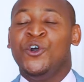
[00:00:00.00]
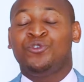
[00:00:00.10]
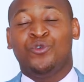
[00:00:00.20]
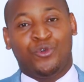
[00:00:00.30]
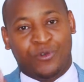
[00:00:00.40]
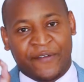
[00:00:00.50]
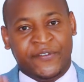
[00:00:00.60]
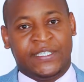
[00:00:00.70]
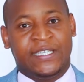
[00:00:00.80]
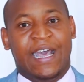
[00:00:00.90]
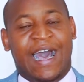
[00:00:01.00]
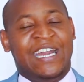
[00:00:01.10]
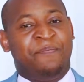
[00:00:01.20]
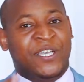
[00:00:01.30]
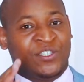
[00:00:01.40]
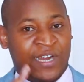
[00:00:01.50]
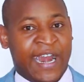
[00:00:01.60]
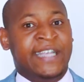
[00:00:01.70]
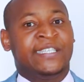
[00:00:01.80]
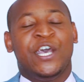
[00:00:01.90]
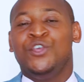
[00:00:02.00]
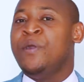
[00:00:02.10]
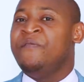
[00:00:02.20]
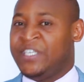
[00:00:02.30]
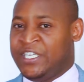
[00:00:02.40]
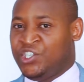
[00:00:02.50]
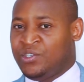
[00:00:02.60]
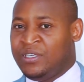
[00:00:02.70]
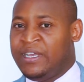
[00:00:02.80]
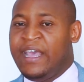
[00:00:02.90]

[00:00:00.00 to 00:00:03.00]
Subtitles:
to craft and personalize your invitation.